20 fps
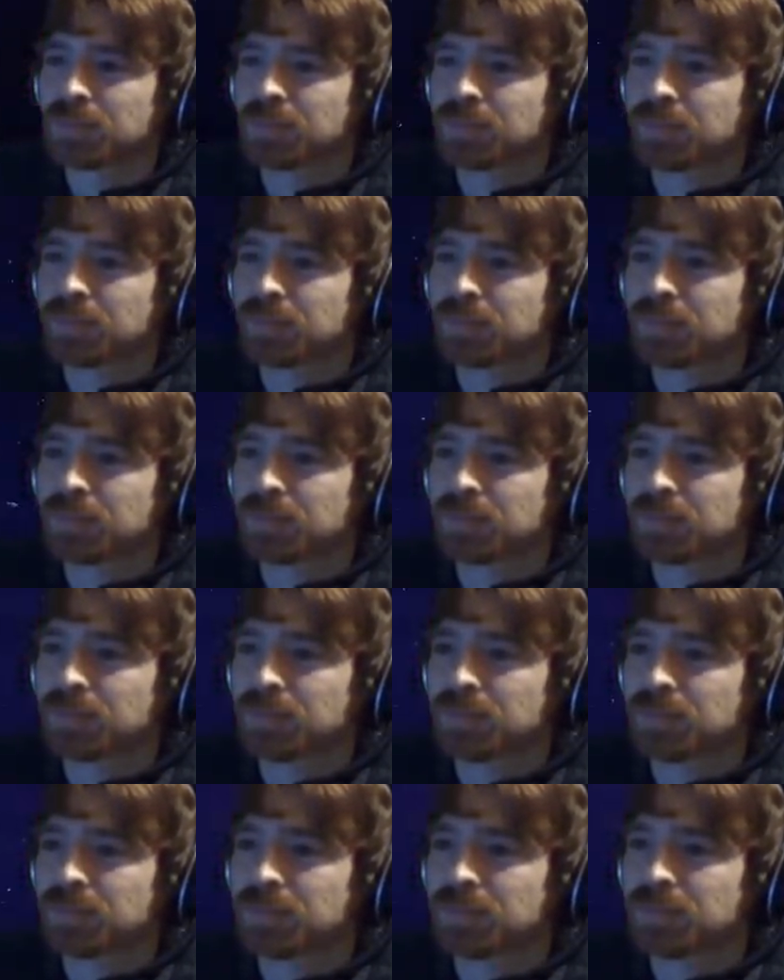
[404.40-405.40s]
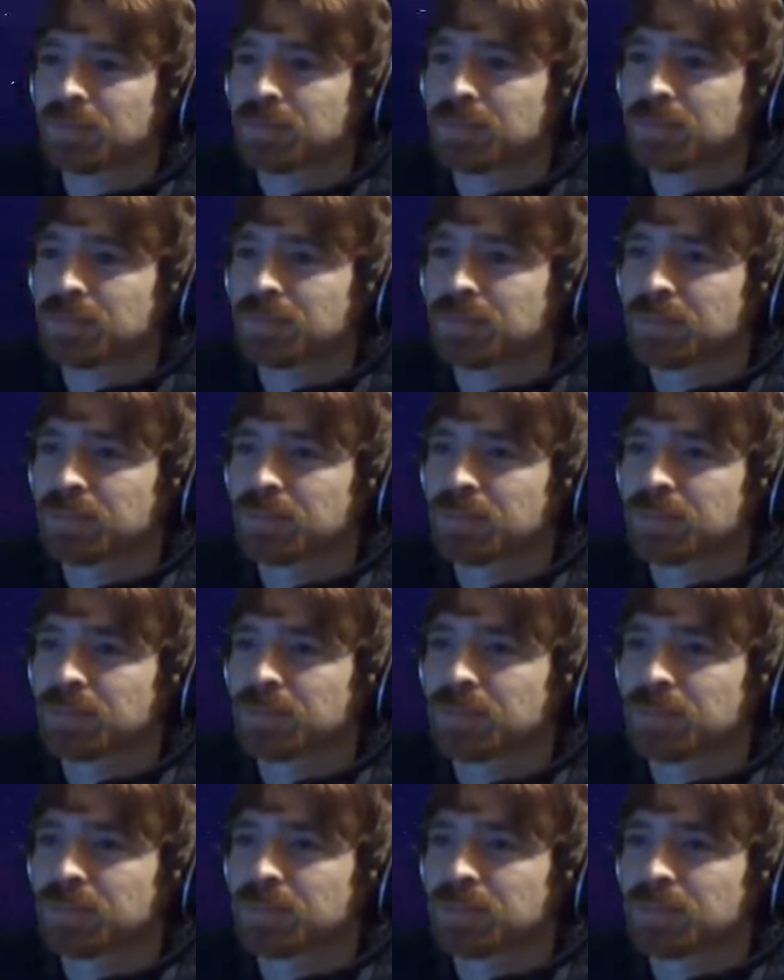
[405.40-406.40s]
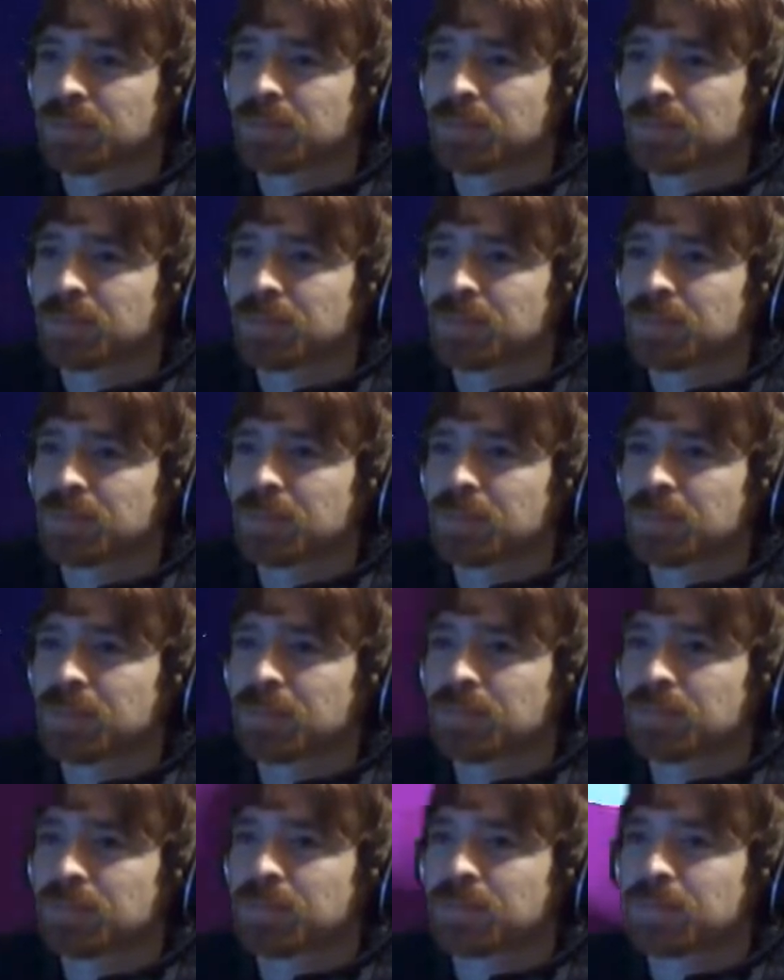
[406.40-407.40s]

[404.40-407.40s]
[no speech]